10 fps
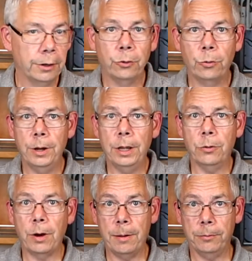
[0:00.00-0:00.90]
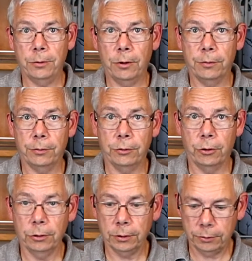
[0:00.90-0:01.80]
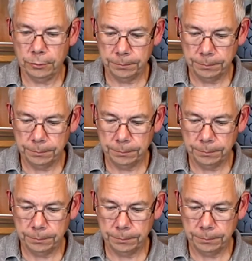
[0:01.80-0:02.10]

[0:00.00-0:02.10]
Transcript: 3 grams of salt,